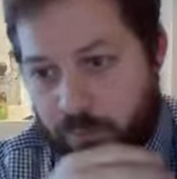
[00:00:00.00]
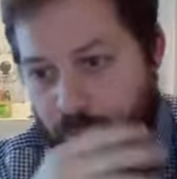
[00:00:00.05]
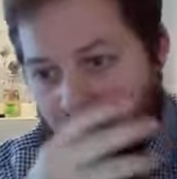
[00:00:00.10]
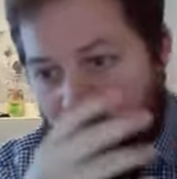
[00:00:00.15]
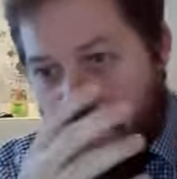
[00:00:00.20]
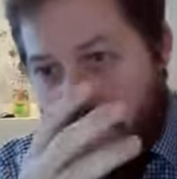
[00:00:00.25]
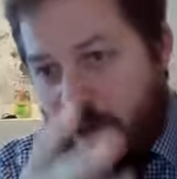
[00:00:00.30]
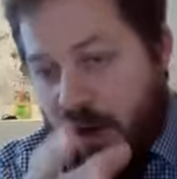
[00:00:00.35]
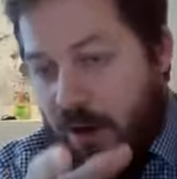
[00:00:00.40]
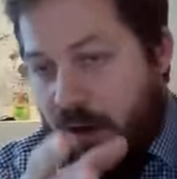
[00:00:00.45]

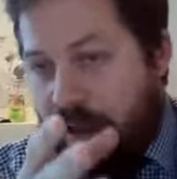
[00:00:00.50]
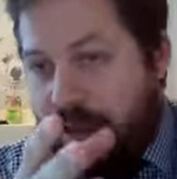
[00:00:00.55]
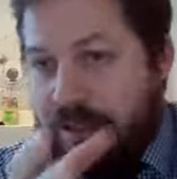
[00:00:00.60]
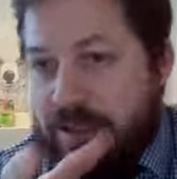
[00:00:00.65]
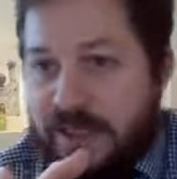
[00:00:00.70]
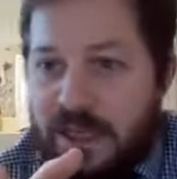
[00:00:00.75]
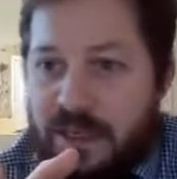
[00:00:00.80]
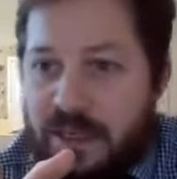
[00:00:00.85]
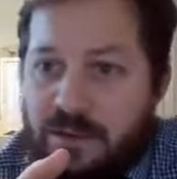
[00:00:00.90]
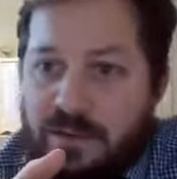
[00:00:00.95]
the
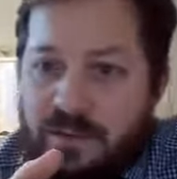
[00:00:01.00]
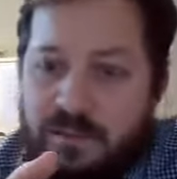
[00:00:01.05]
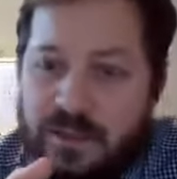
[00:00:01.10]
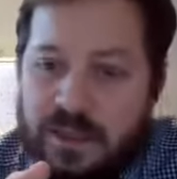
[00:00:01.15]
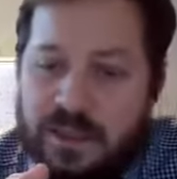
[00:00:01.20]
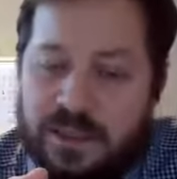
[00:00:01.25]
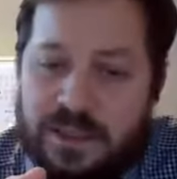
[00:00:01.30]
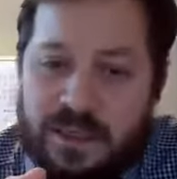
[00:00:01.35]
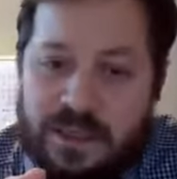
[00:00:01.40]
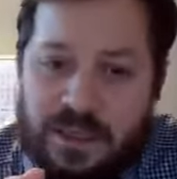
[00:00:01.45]
idea of
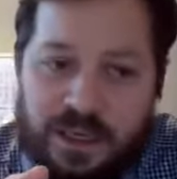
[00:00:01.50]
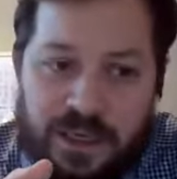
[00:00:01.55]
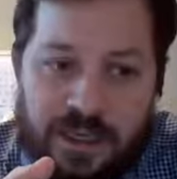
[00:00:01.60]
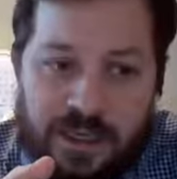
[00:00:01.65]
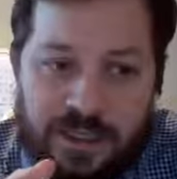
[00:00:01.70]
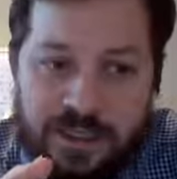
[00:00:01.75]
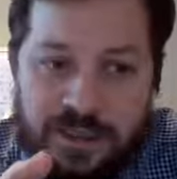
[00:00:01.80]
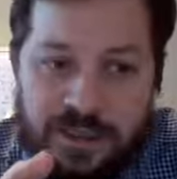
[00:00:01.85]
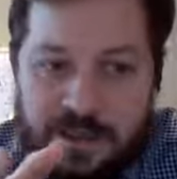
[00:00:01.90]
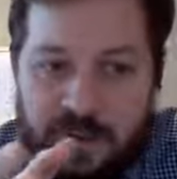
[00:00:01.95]
this
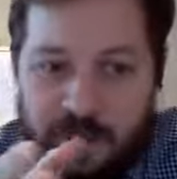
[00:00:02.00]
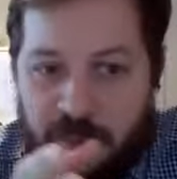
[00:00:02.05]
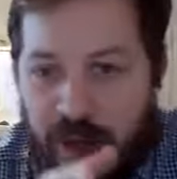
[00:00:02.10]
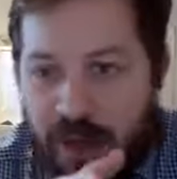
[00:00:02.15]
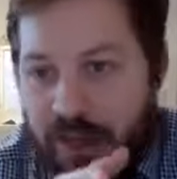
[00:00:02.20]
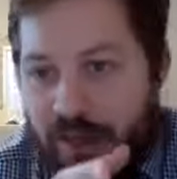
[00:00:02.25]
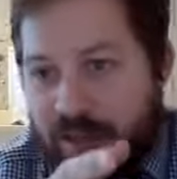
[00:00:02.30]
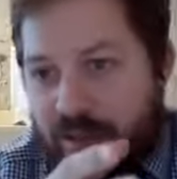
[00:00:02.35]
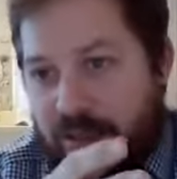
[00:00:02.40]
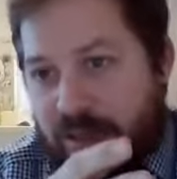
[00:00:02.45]
is to
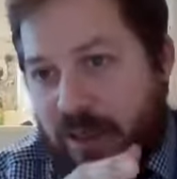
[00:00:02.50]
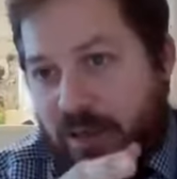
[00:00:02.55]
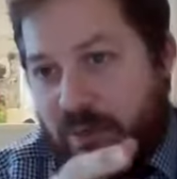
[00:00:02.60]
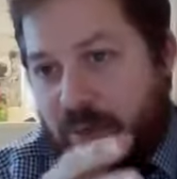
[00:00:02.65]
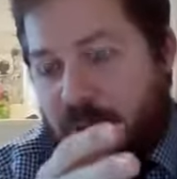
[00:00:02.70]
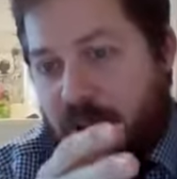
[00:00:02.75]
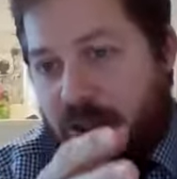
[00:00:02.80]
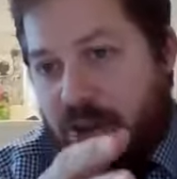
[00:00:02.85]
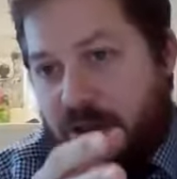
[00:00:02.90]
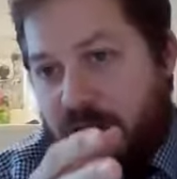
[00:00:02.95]
paint an
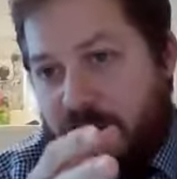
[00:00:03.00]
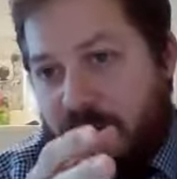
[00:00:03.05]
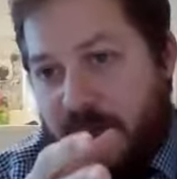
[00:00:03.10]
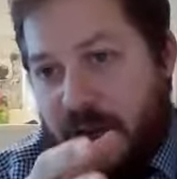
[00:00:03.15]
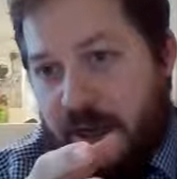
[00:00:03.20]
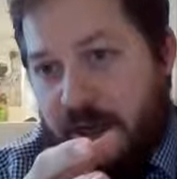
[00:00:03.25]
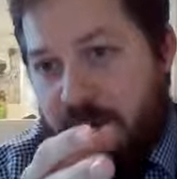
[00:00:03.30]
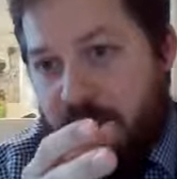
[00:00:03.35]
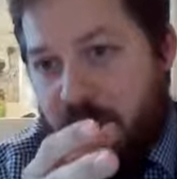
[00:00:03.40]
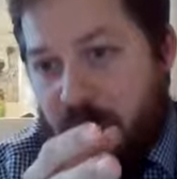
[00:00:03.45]
image in your
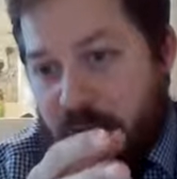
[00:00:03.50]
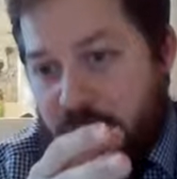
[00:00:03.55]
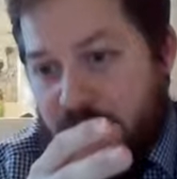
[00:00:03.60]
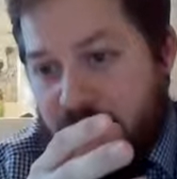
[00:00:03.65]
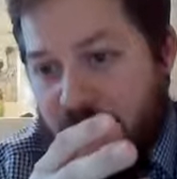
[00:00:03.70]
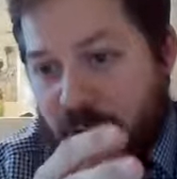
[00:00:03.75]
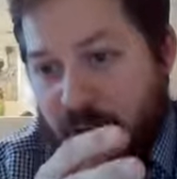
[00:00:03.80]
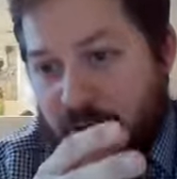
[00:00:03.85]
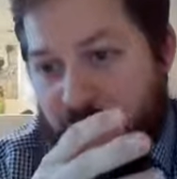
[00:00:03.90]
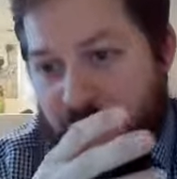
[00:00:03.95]
head of what
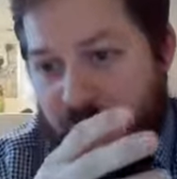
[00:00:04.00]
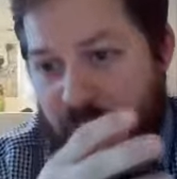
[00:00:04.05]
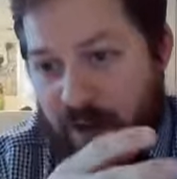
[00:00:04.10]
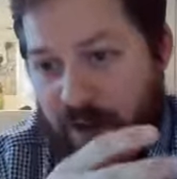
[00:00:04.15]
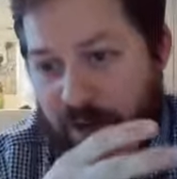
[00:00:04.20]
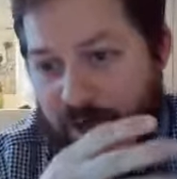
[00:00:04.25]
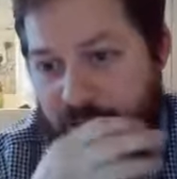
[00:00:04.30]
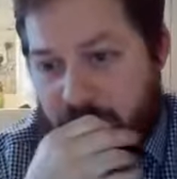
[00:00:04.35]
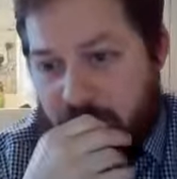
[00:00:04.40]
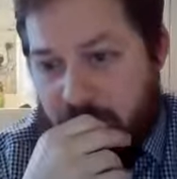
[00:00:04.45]
it might be
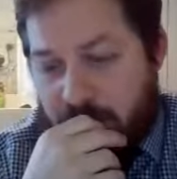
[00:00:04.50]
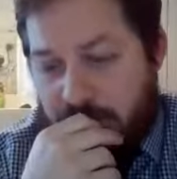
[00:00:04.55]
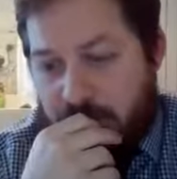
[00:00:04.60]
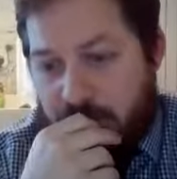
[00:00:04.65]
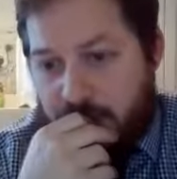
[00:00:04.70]
like.